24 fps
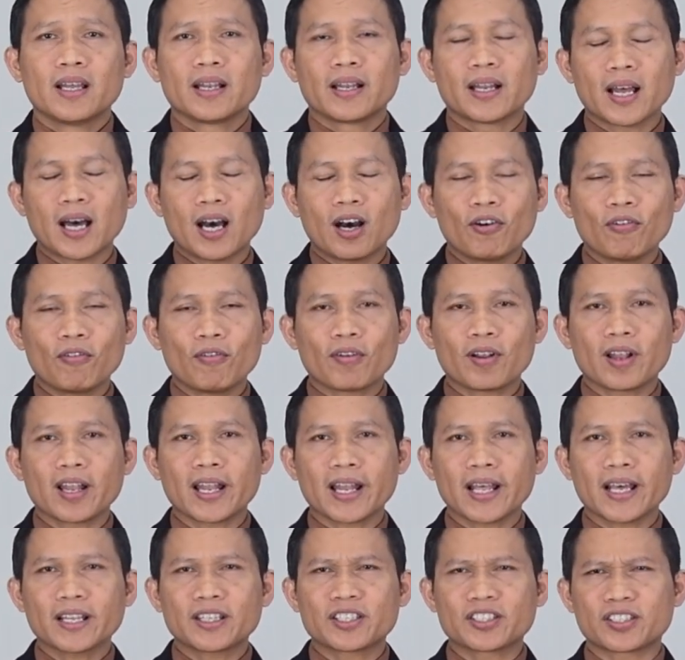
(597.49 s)
Now,
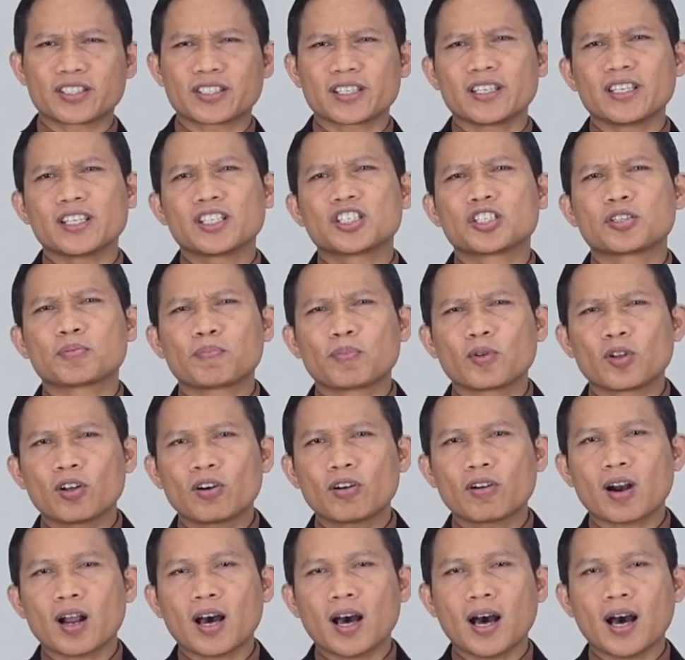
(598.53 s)
let's explore